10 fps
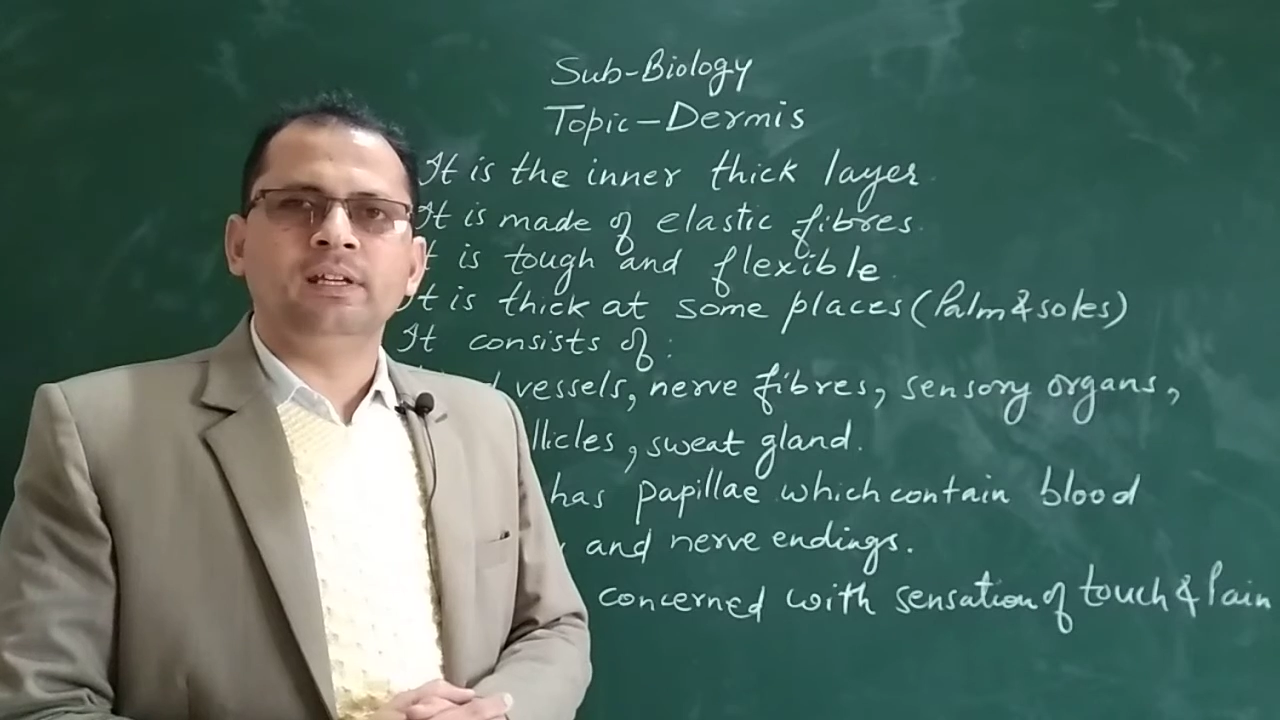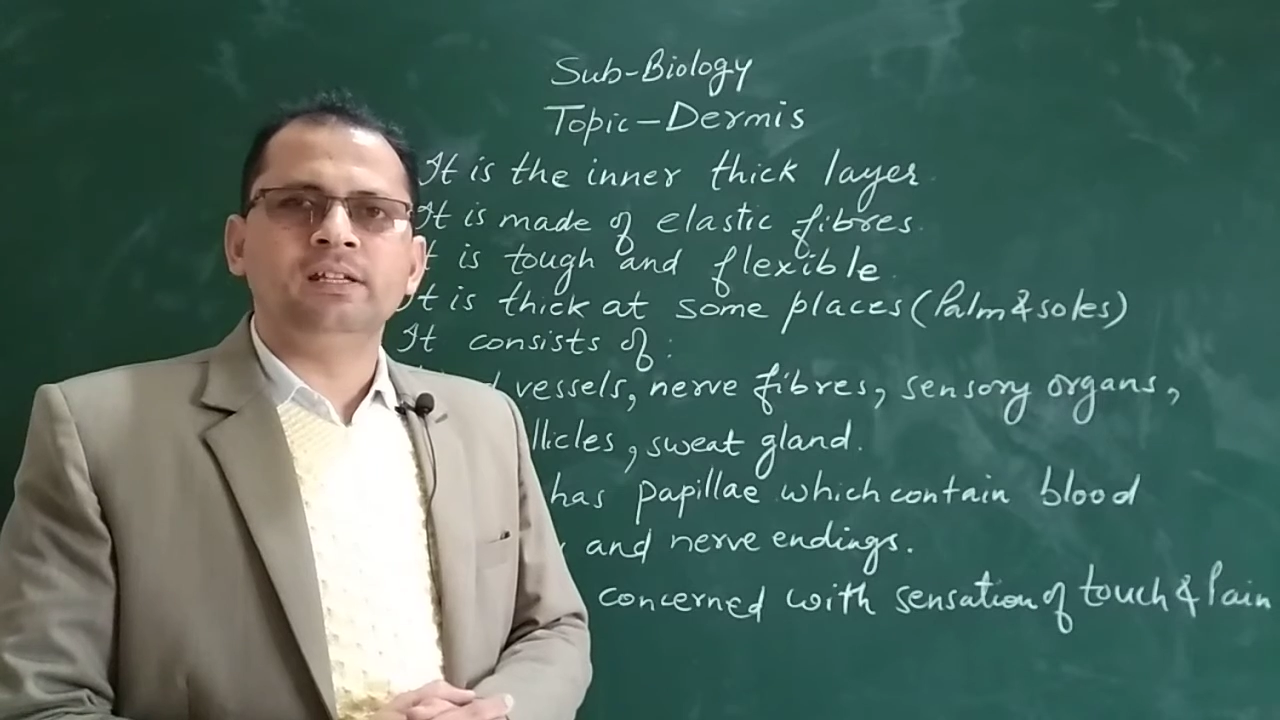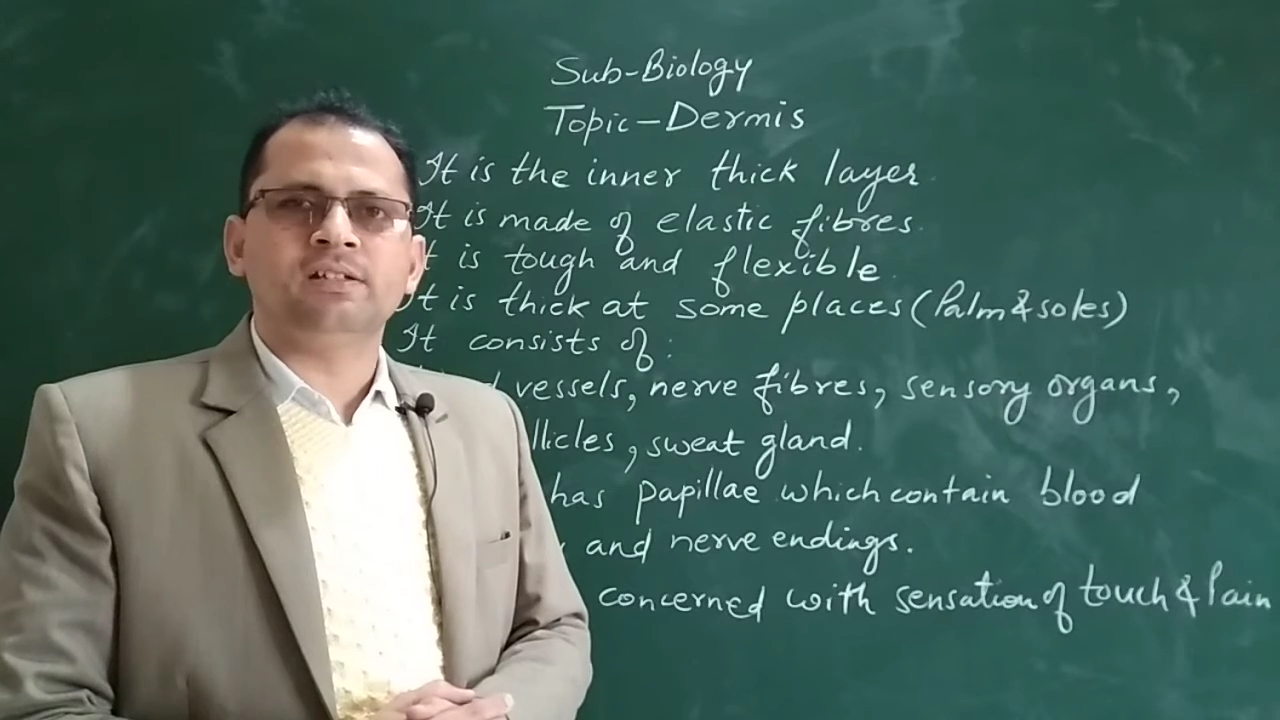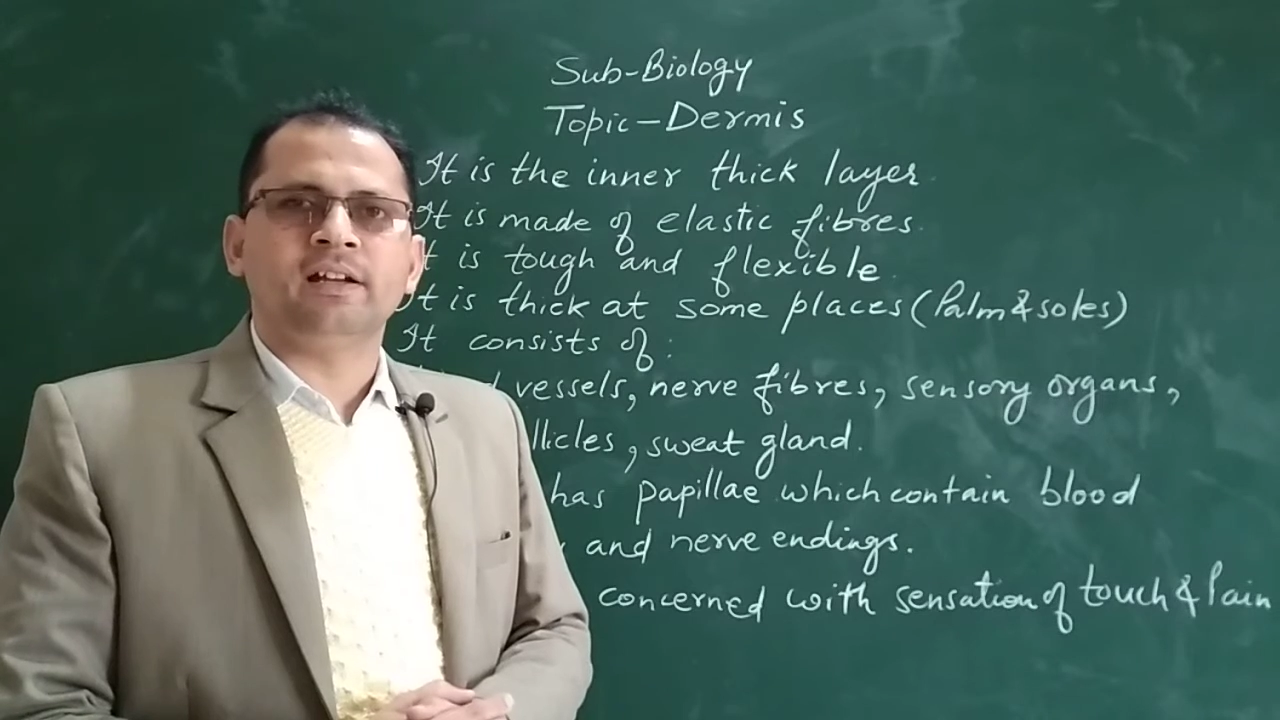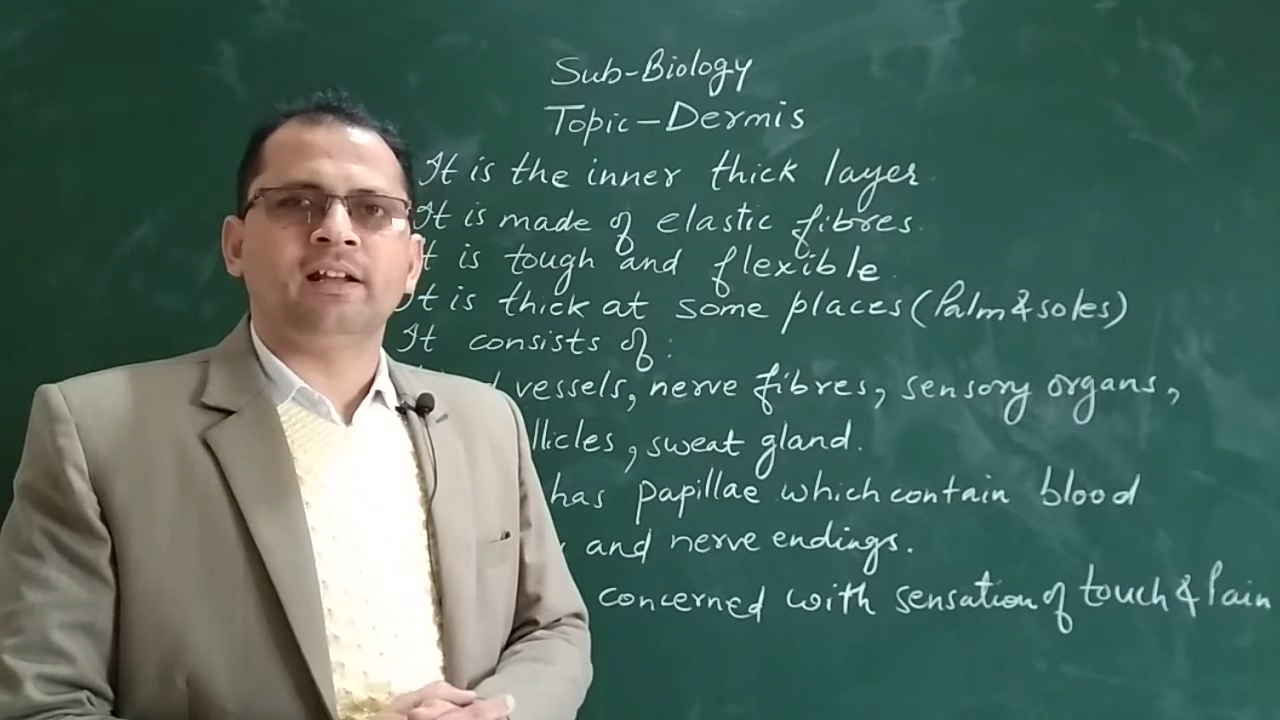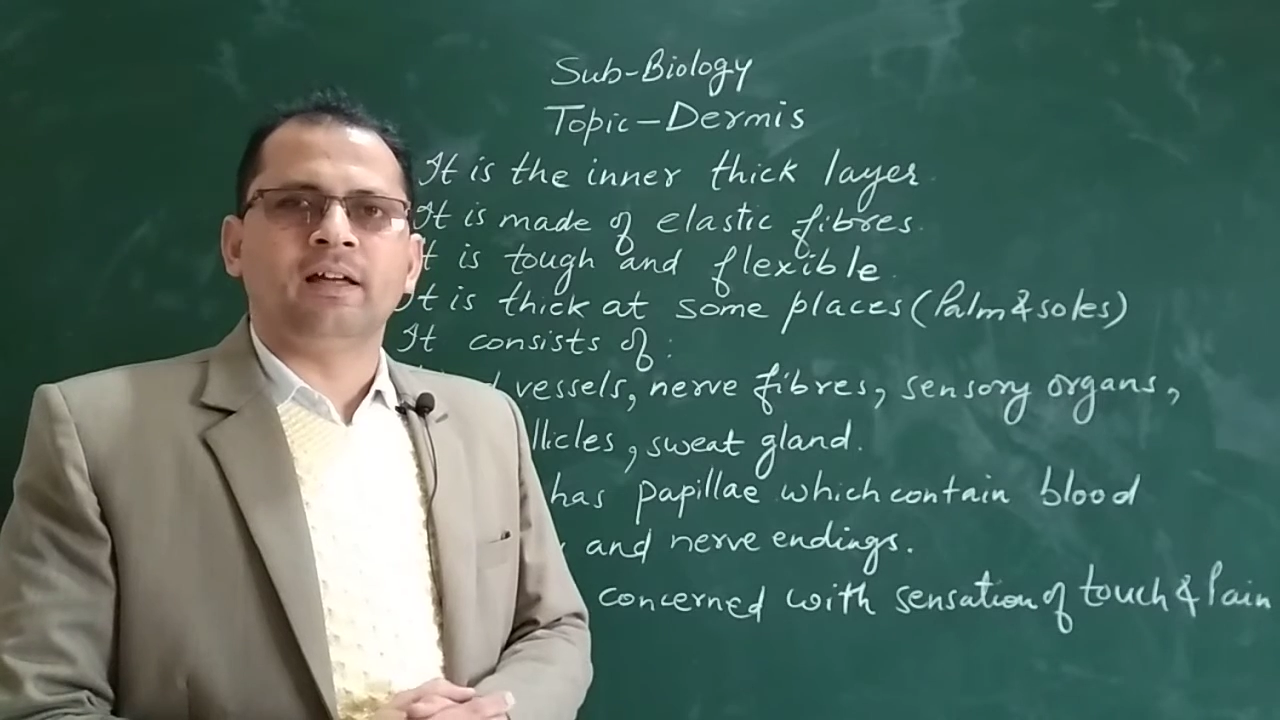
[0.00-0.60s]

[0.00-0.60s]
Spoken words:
each and